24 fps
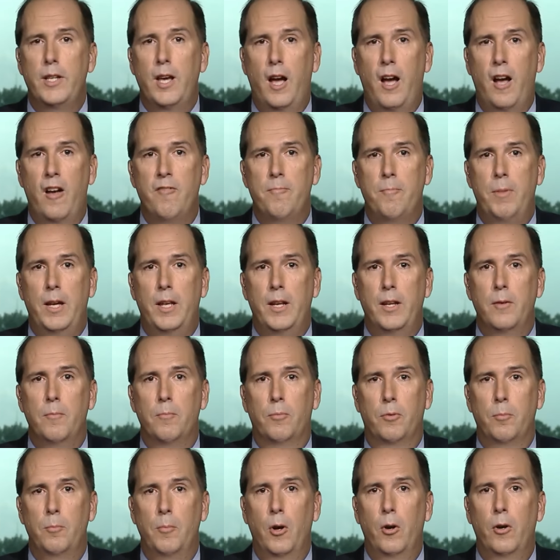have been, in
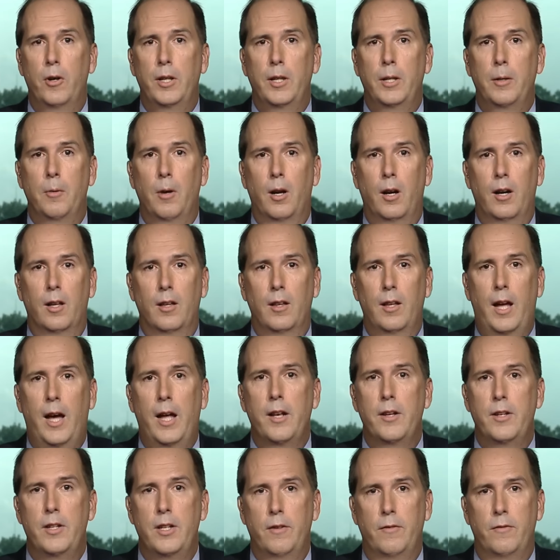promoting a
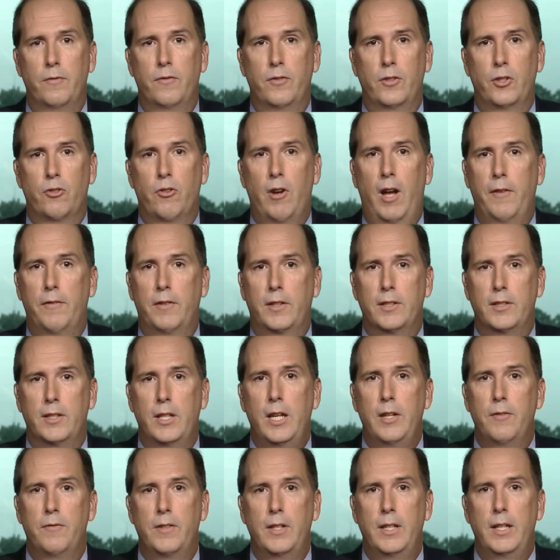lot of different traffic
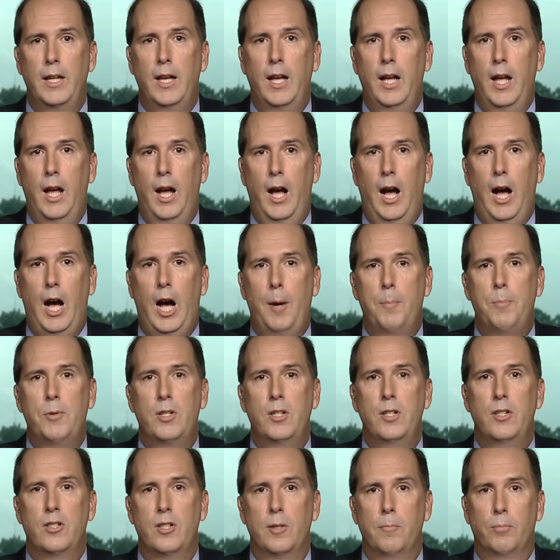safety
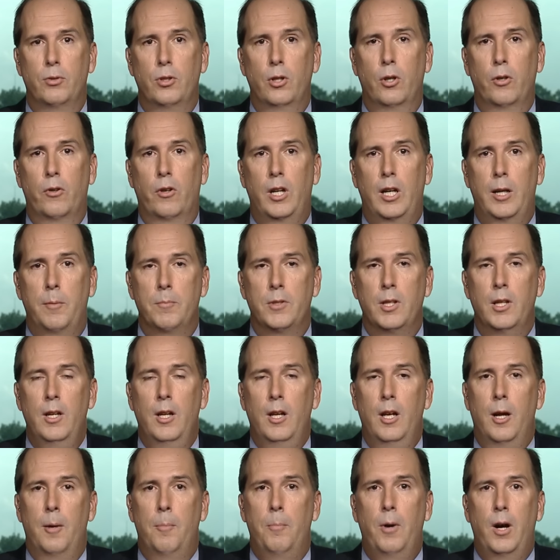options and programs.
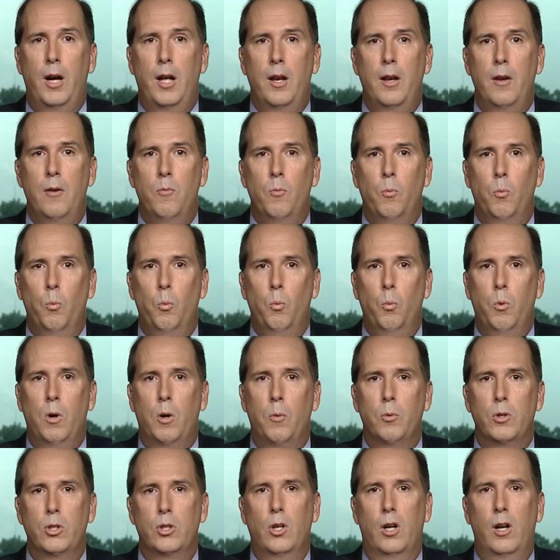But
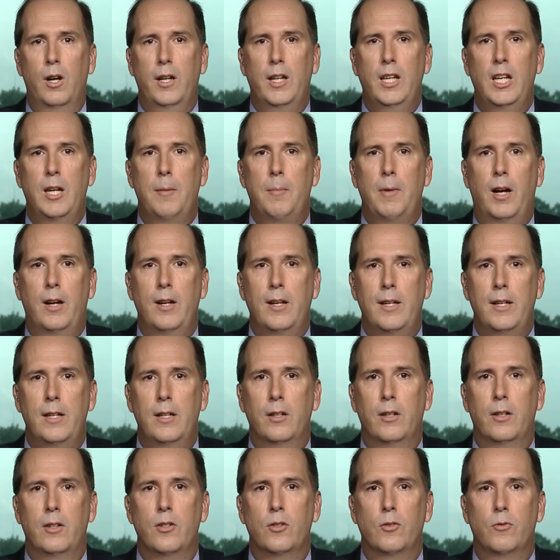what we're talking about
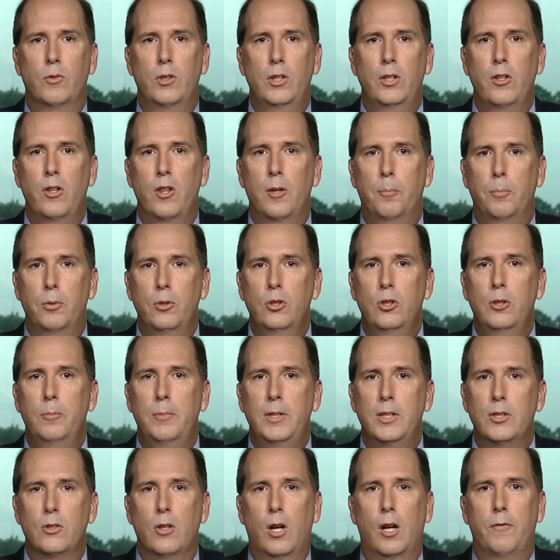here is really the
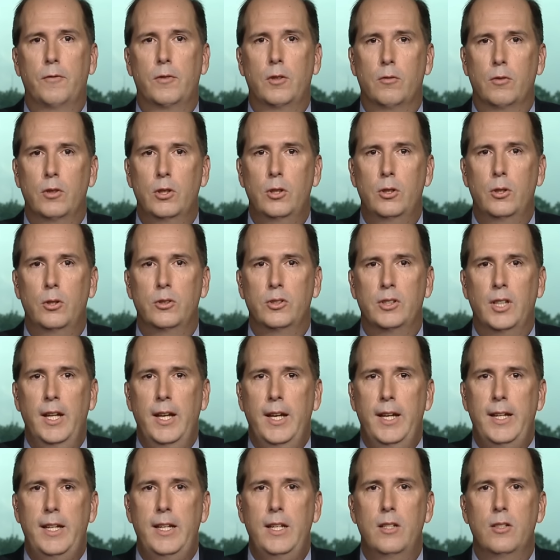bloom is off the rose.
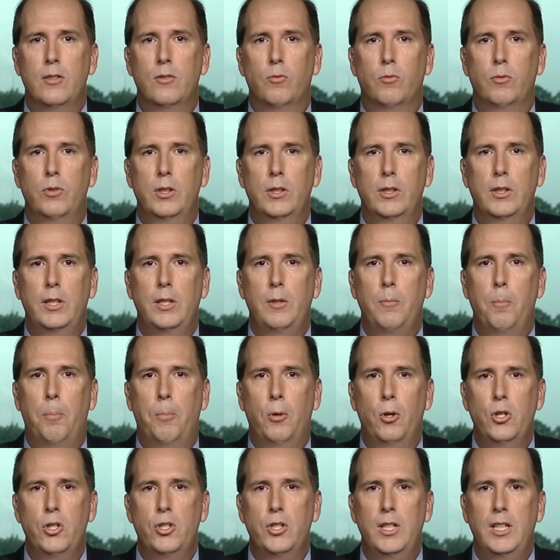He is really
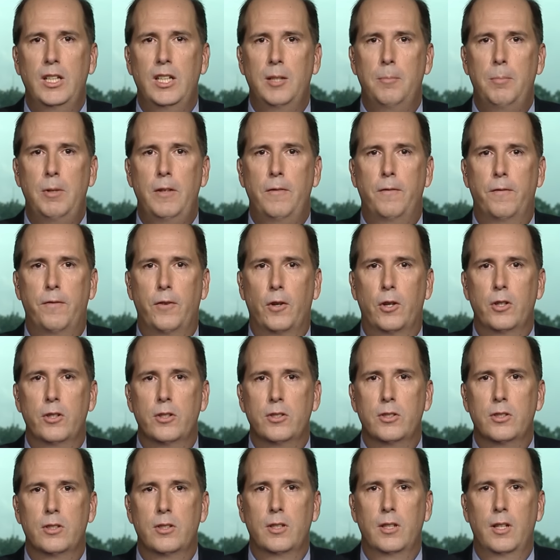pushing to be
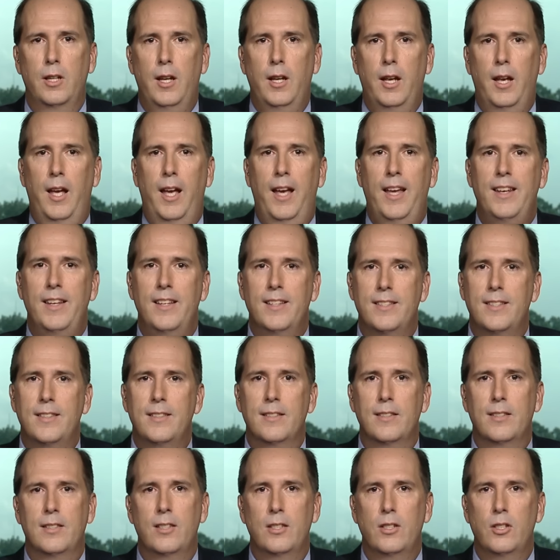first, and this is
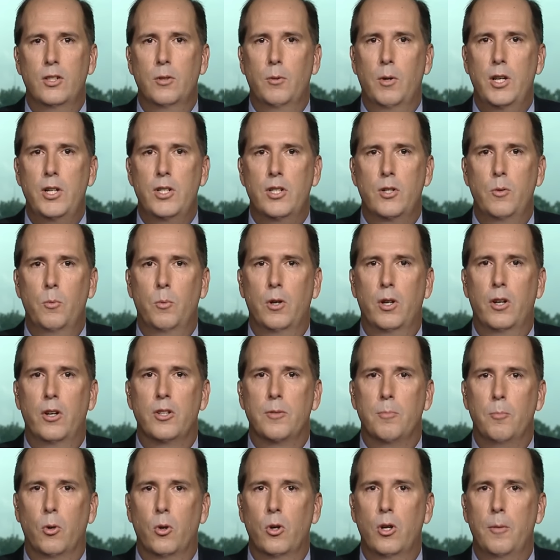a situation where
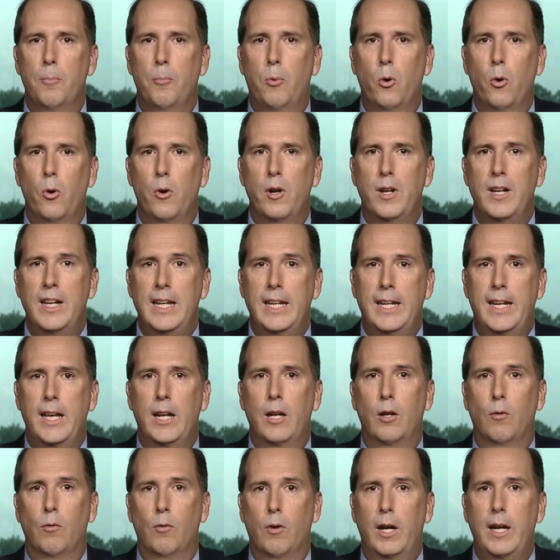it's more important to get
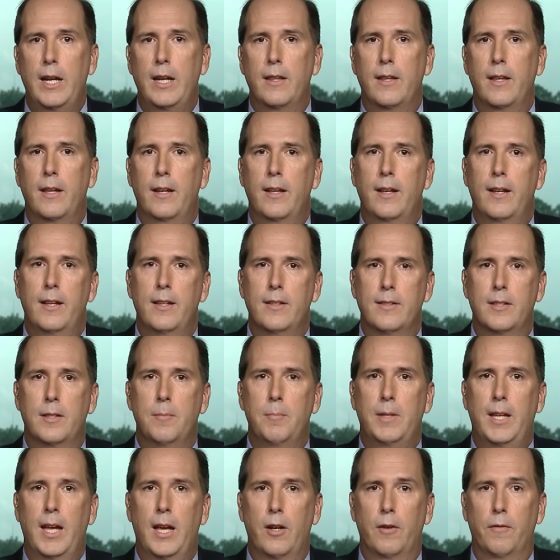it right than it is to
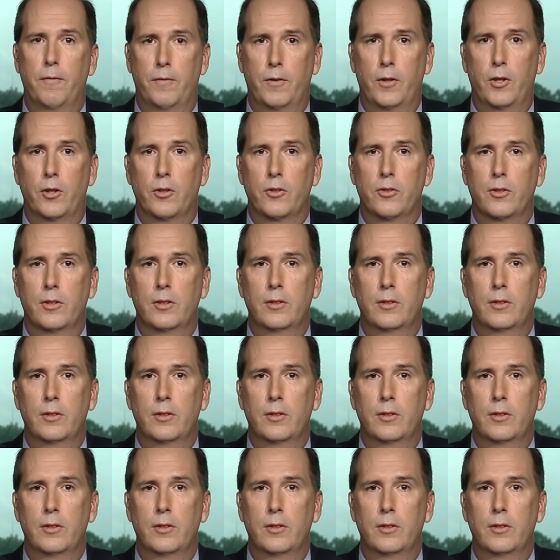get it first.